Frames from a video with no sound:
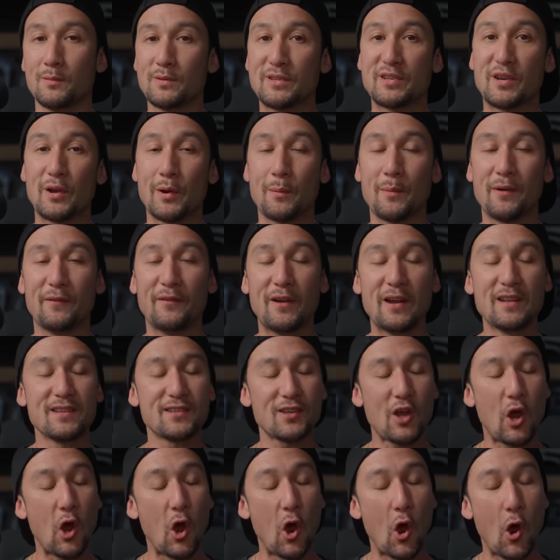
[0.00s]
going on, my
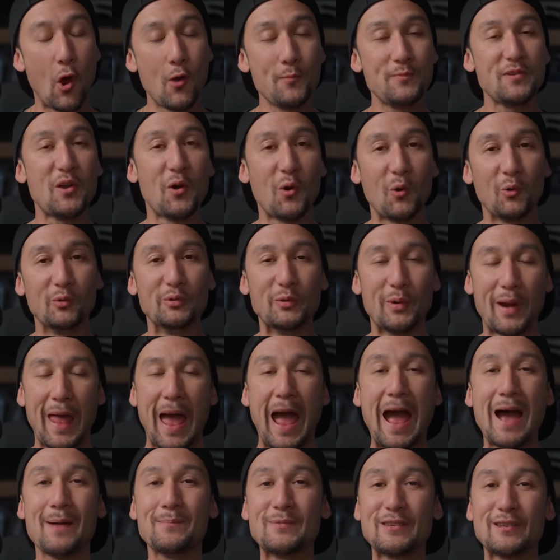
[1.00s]
friends? I hope you're all doing
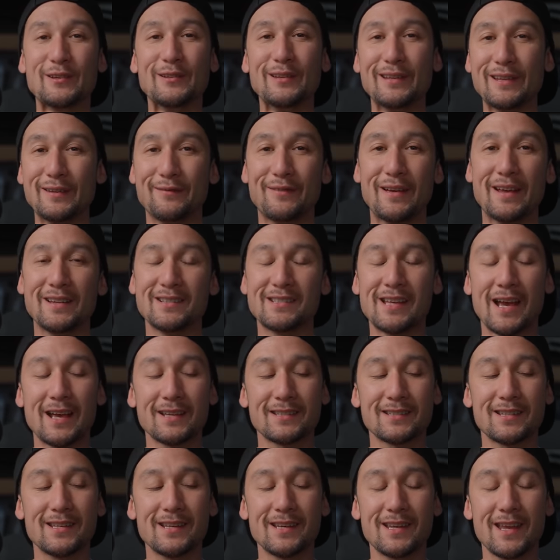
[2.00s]
absolutely
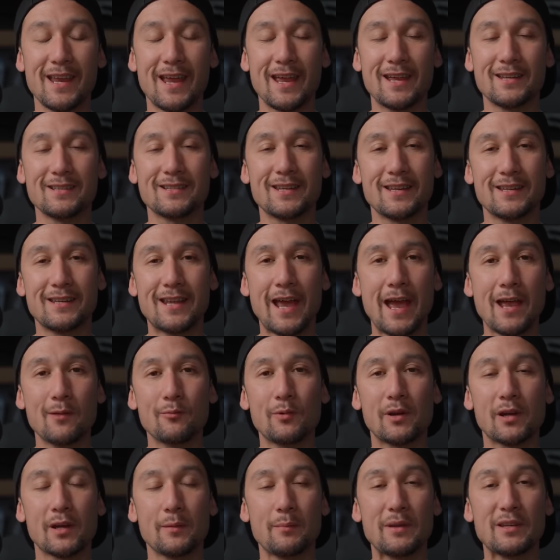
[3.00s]
fantastic. And today
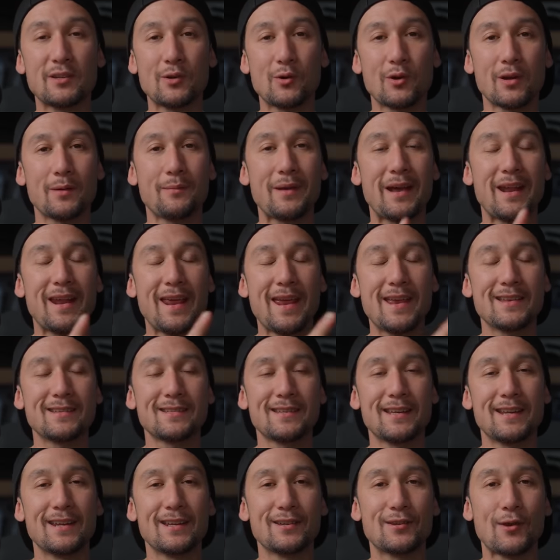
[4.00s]
we're going to be talking about
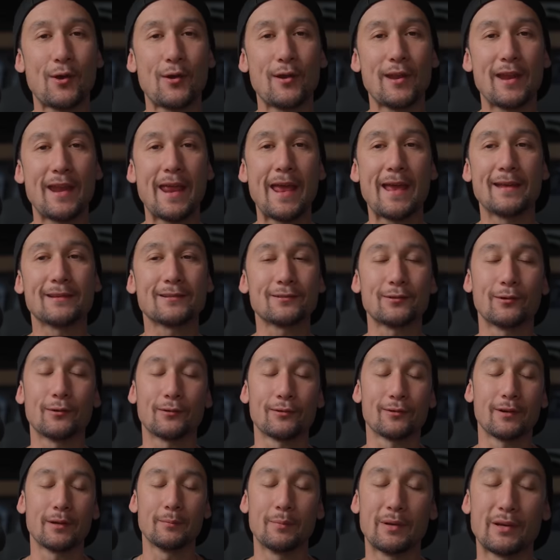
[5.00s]
S-Cinetone and S-Log
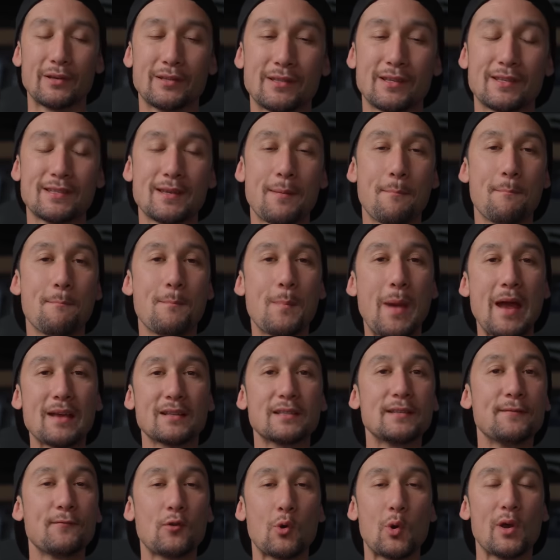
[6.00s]
3 because it's a
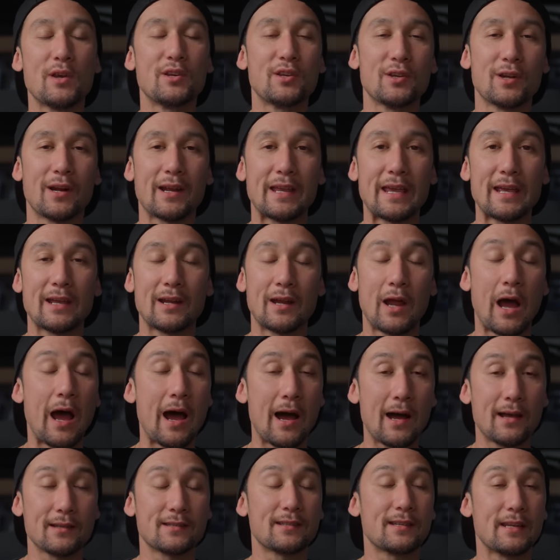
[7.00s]
massive question I get
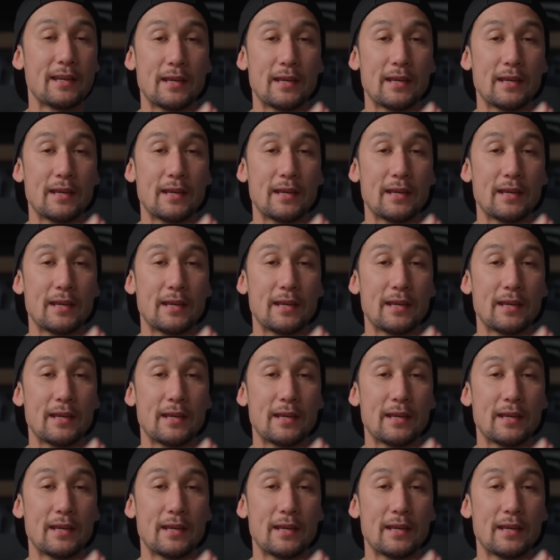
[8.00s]
asked